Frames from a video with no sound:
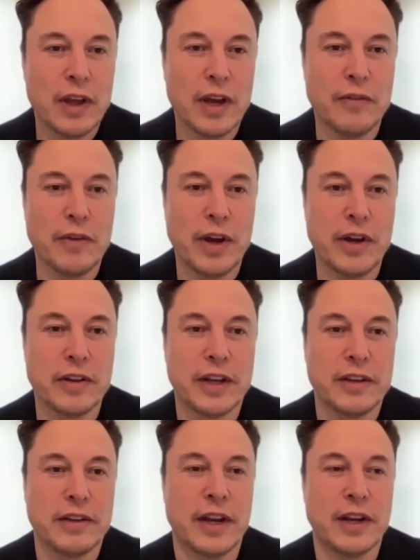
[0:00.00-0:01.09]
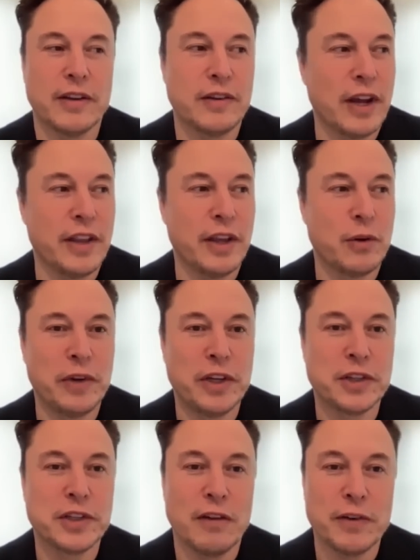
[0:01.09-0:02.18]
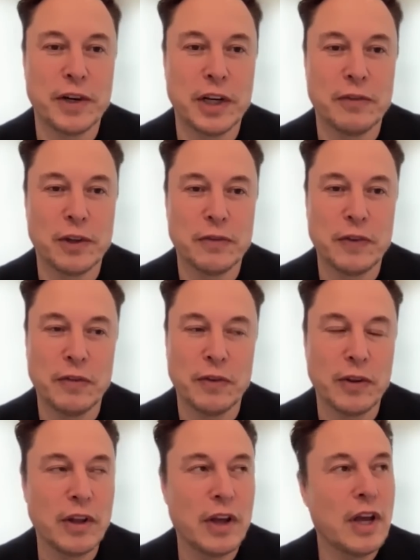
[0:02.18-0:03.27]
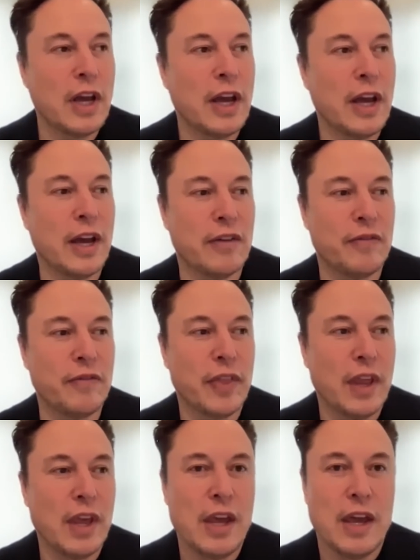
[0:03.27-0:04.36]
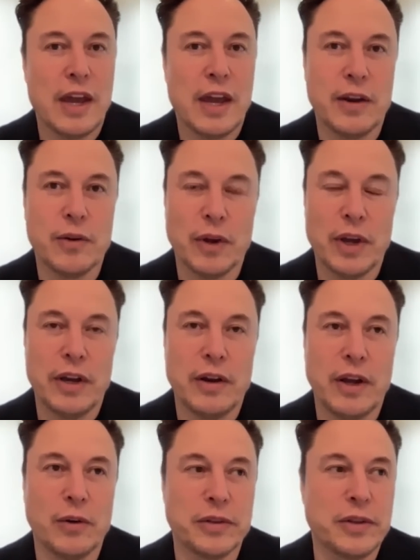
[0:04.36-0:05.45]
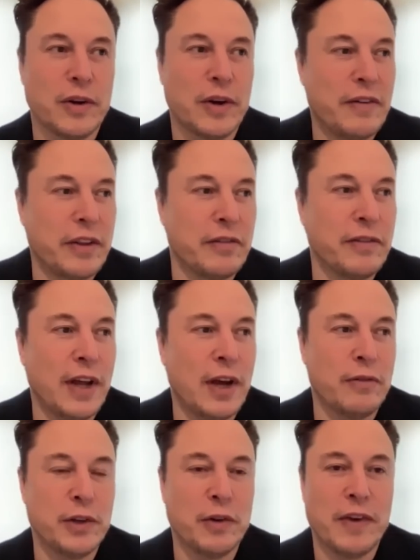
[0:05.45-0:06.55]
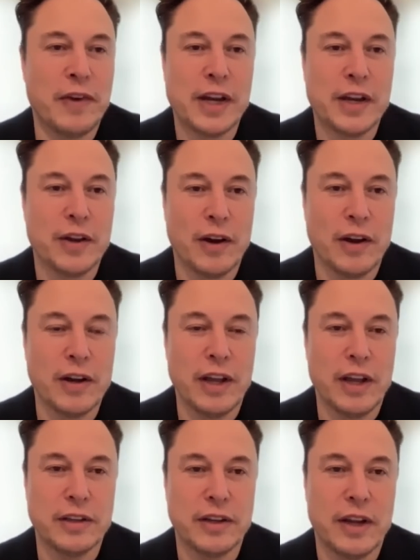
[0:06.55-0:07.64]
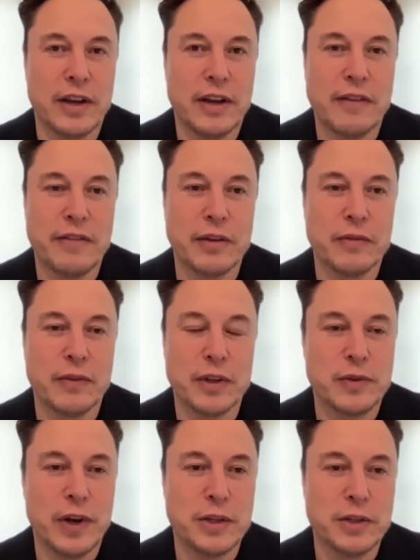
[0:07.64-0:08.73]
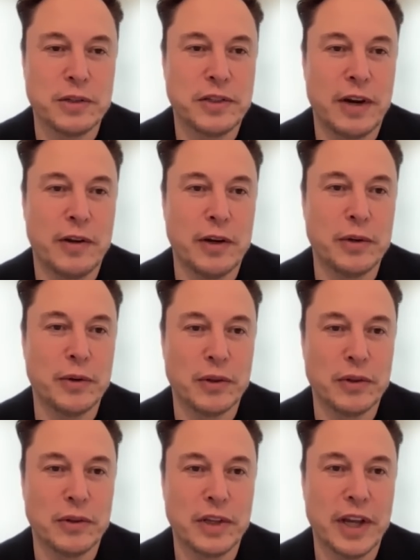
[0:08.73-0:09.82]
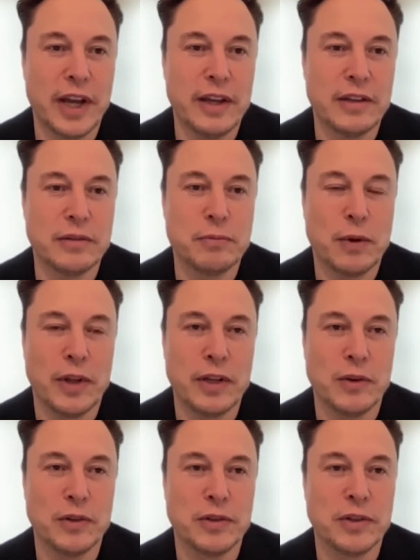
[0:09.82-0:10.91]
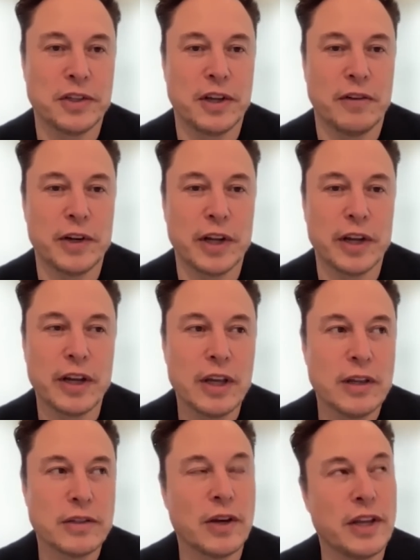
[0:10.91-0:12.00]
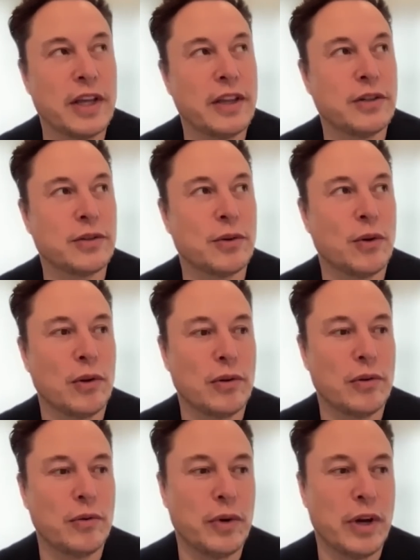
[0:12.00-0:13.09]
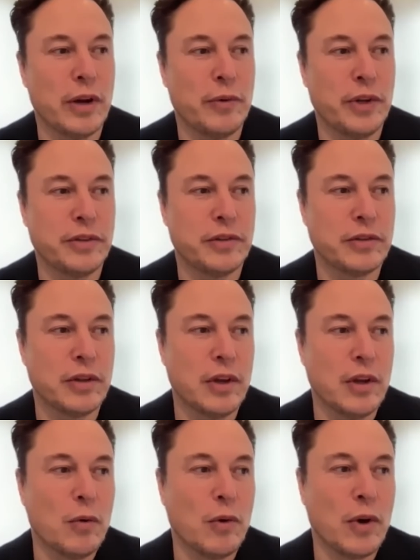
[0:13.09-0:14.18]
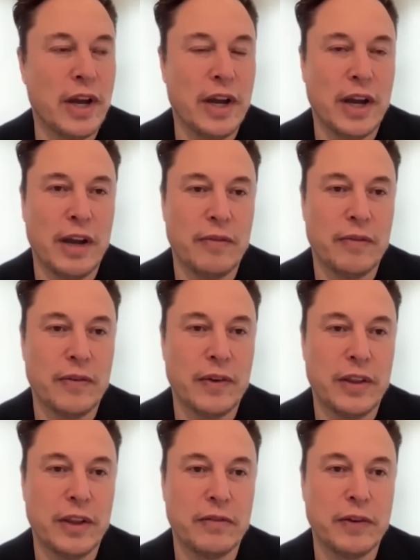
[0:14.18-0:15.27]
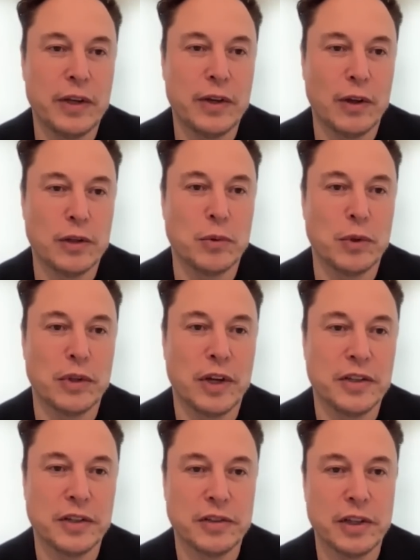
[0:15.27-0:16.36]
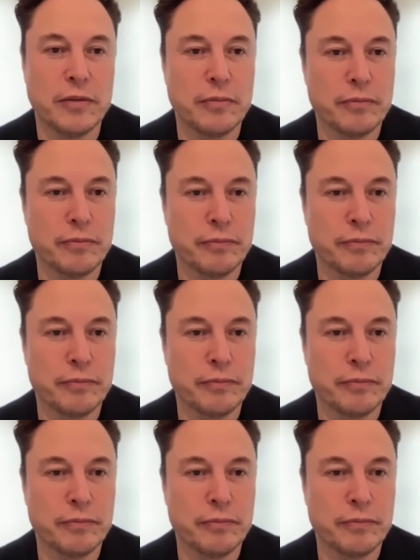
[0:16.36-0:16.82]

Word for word: Um, I know that that I think would be discomforting to most people, um, and and also having them fly over your backyard and and having strangers stare at you all, all day is probably also discomforting. So I think these are all uh, reasons why I I think VTOLs will not succeed.